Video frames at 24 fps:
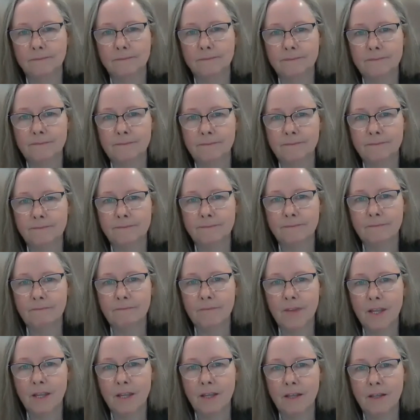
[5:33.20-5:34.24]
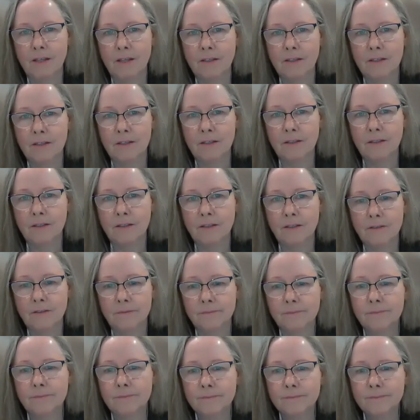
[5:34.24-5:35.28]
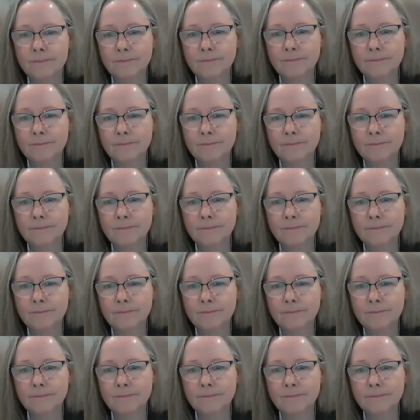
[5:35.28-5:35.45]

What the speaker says: [no speech]